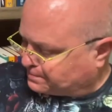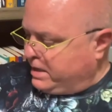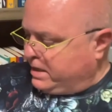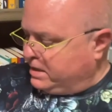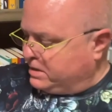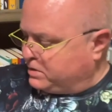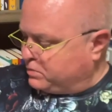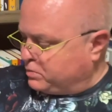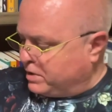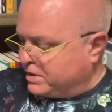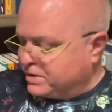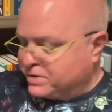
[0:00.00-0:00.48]

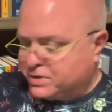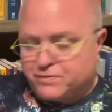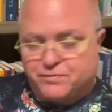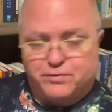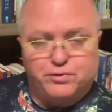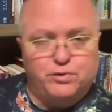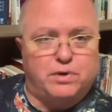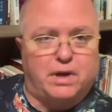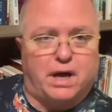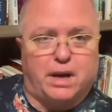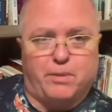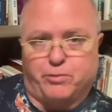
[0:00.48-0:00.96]
as well as a
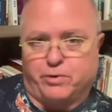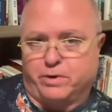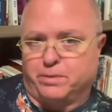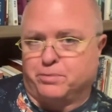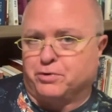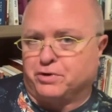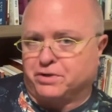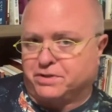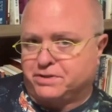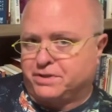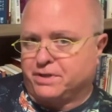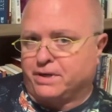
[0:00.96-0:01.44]
few library
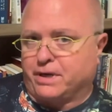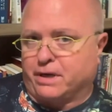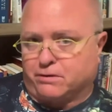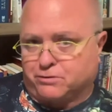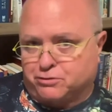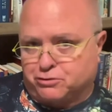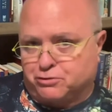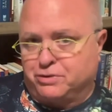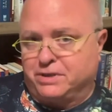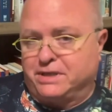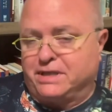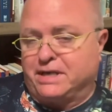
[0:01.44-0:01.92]
books that I'll
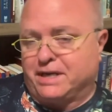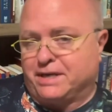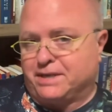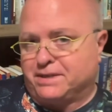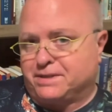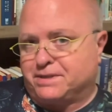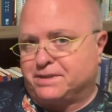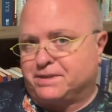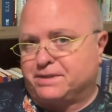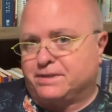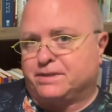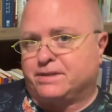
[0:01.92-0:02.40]
treat
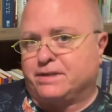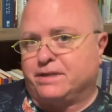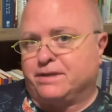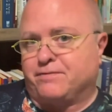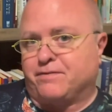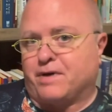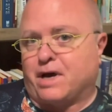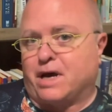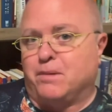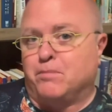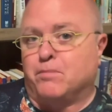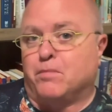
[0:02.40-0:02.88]
as
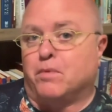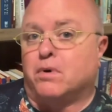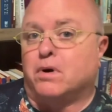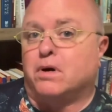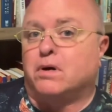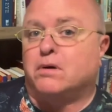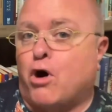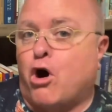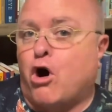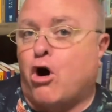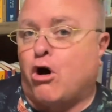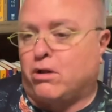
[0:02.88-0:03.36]
if I'm
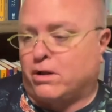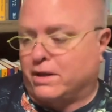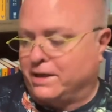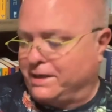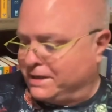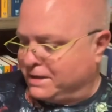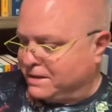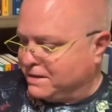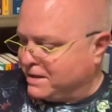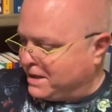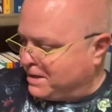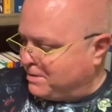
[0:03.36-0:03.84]

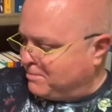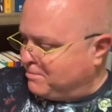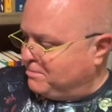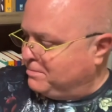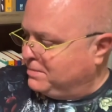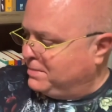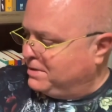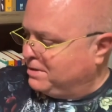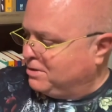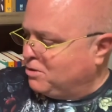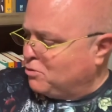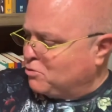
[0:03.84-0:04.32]
hauling
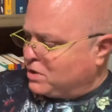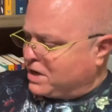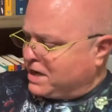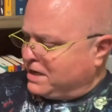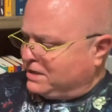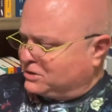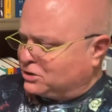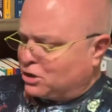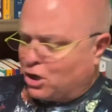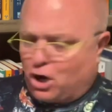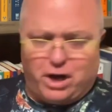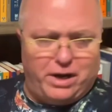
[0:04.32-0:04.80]
them.
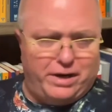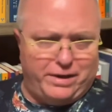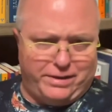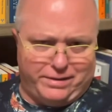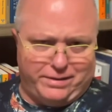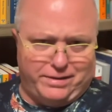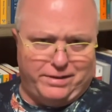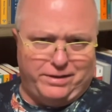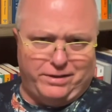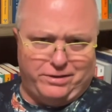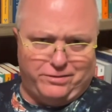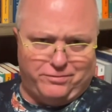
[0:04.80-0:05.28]
Okay,
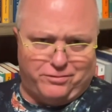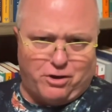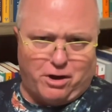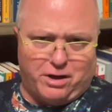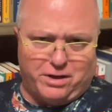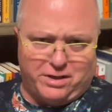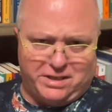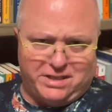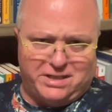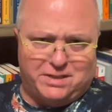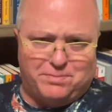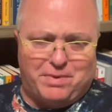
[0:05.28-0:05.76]
Shawn, you've
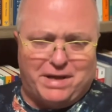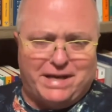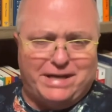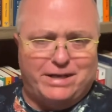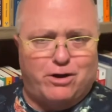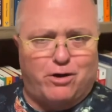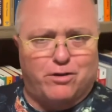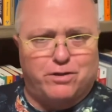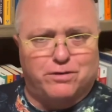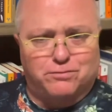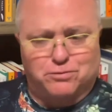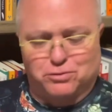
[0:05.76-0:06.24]
got
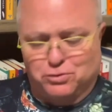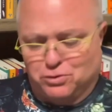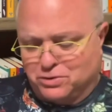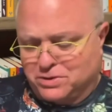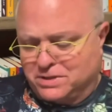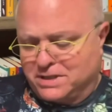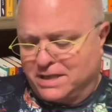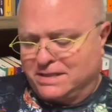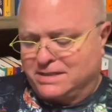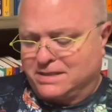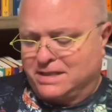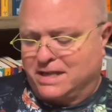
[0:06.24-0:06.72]
explained all the
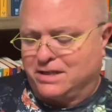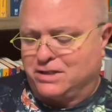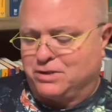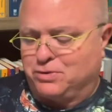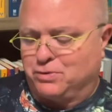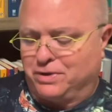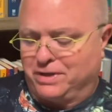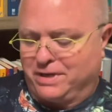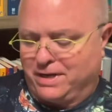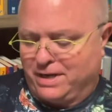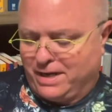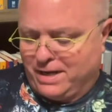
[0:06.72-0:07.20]
rules. Let's get
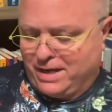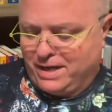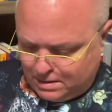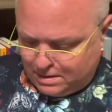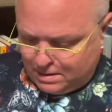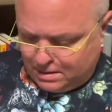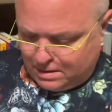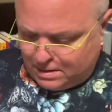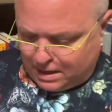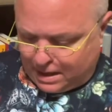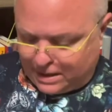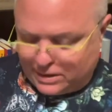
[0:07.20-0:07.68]
to it.
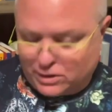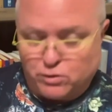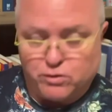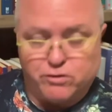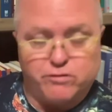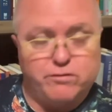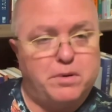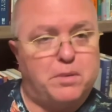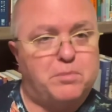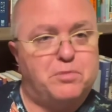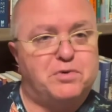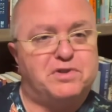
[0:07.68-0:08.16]
I
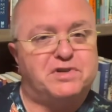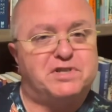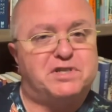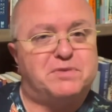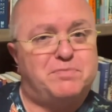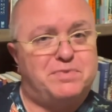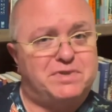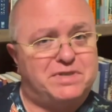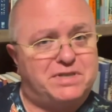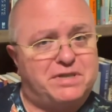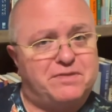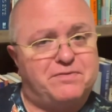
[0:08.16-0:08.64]
don't remember the
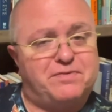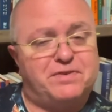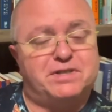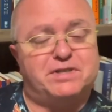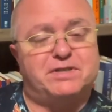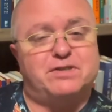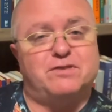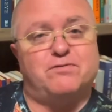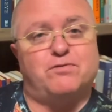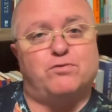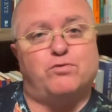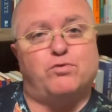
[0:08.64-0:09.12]

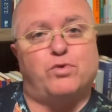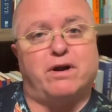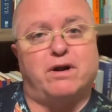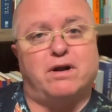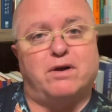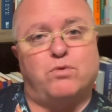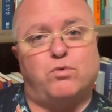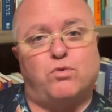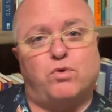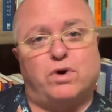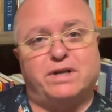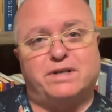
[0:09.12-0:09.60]
specifics of
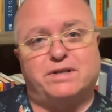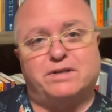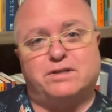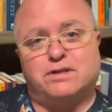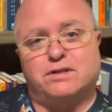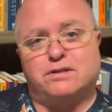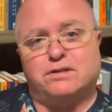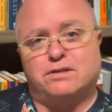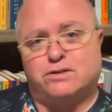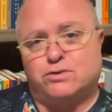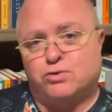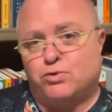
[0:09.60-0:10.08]

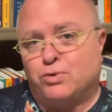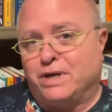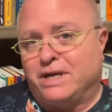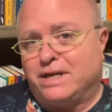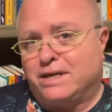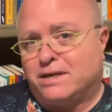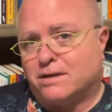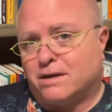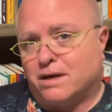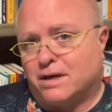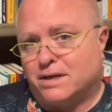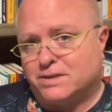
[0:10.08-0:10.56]
what
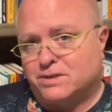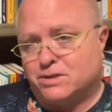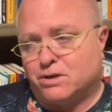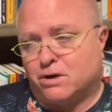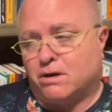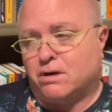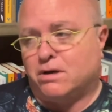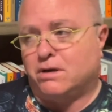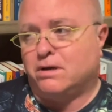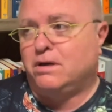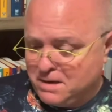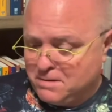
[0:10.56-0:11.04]
tweet I
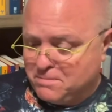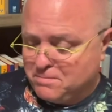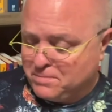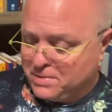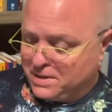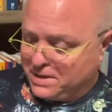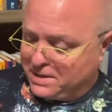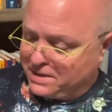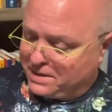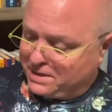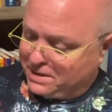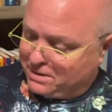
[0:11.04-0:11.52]
saw,
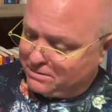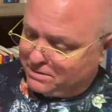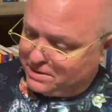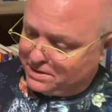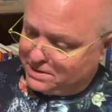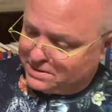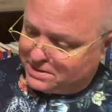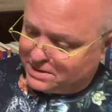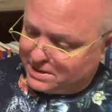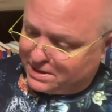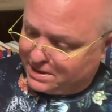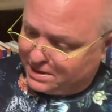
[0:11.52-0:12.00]
but here
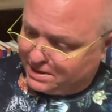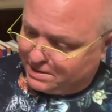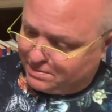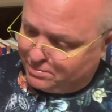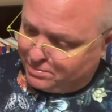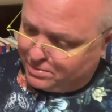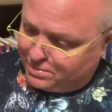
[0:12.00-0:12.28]
is a